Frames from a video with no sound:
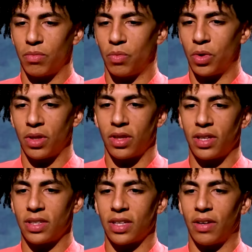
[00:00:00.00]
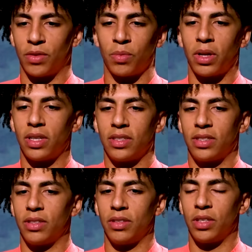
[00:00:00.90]
one of the things that I've done well is,
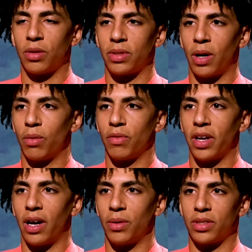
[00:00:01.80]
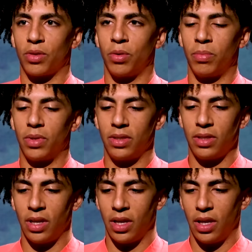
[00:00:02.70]
you know, dealt with it how it's come,
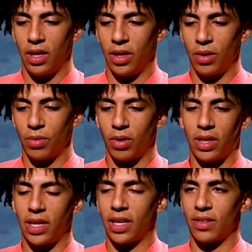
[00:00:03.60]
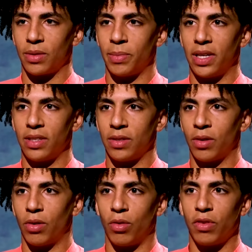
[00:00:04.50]
and, you know, not let it get to my head and
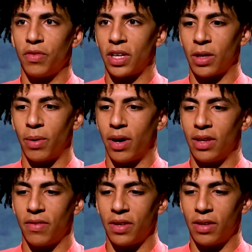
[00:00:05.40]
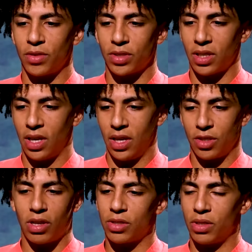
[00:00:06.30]
not overthink about anything. I've just
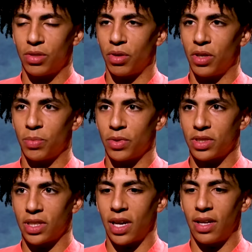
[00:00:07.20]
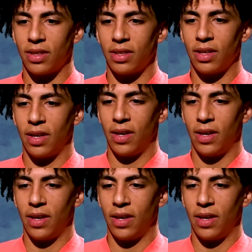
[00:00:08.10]
tried to enjoy it as much as I can, and,